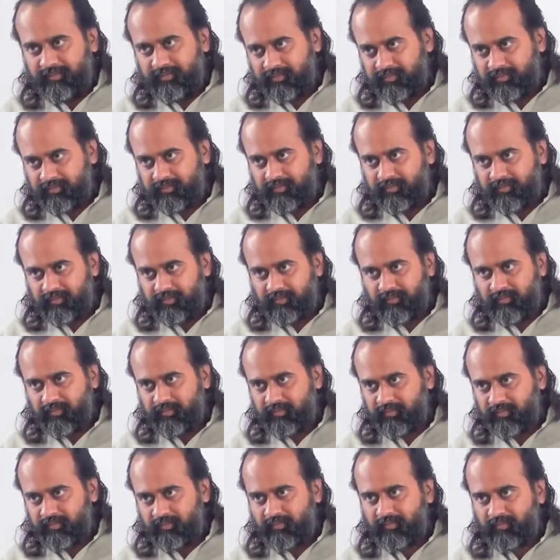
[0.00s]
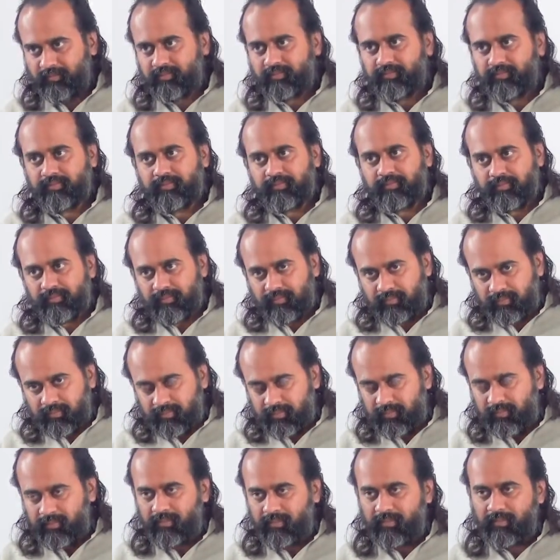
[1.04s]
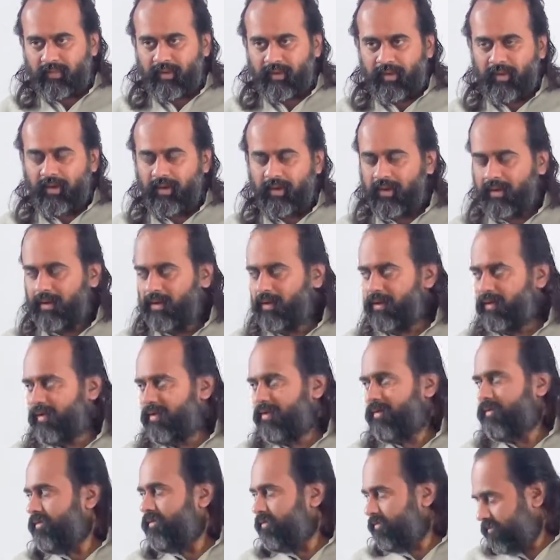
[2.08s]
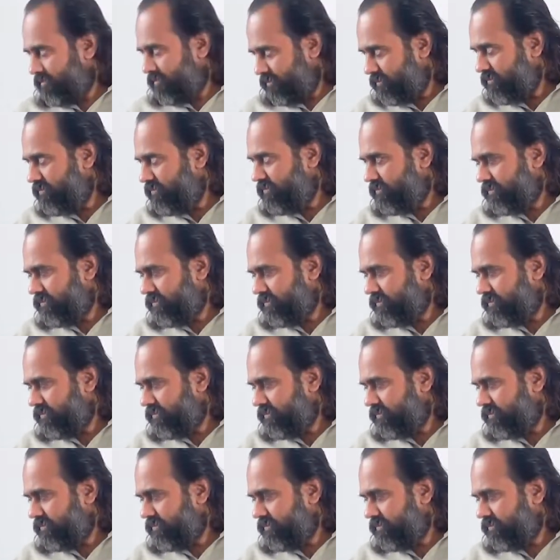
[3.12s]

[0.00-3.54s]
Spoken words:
(no one is talking)